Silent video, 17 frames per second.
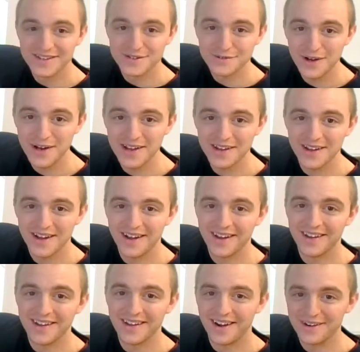tra
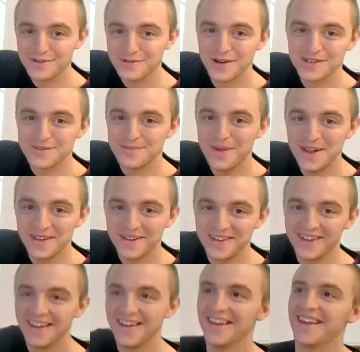uh, our traced
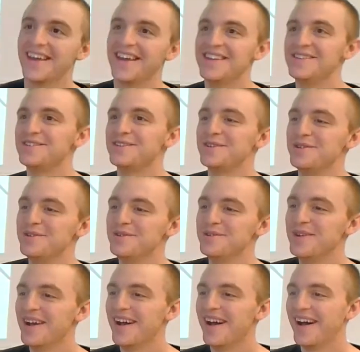melody
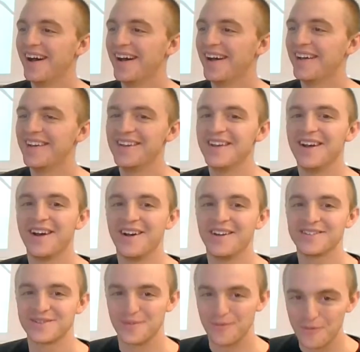into uh,
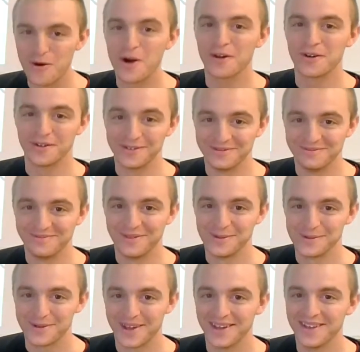some water.
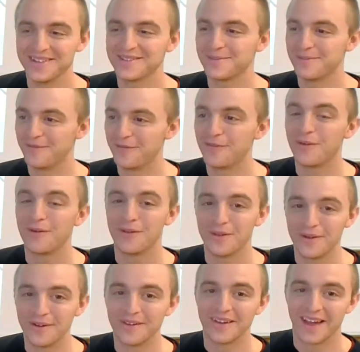Okay, for
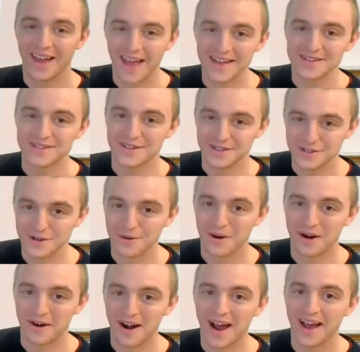the as to show
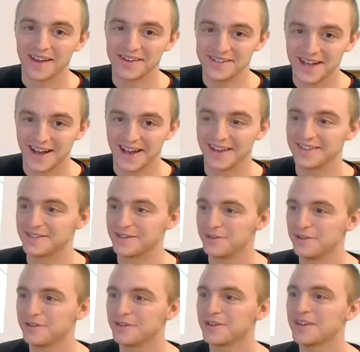our high tide. So
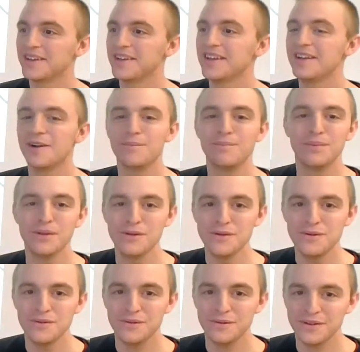you're going to need a
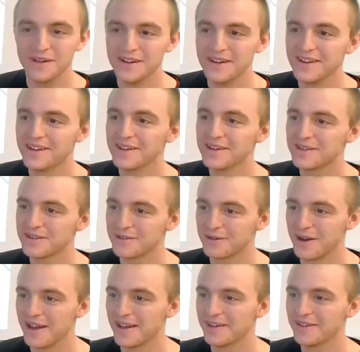blue
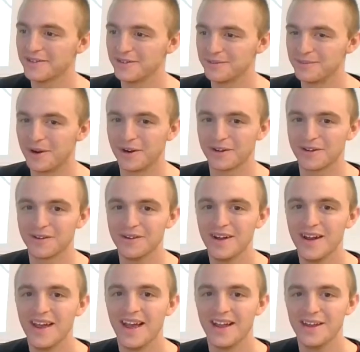crayon or marker,
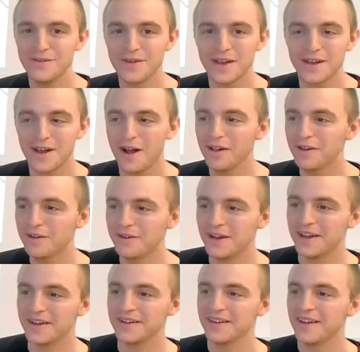and you can color
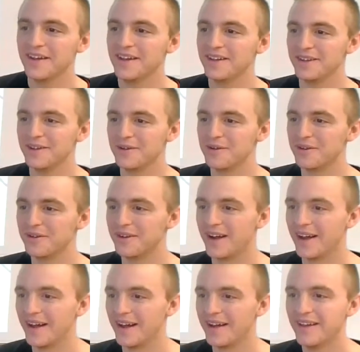in your
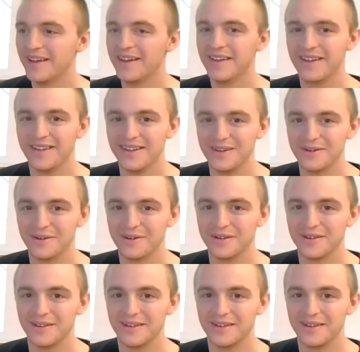uh, your. You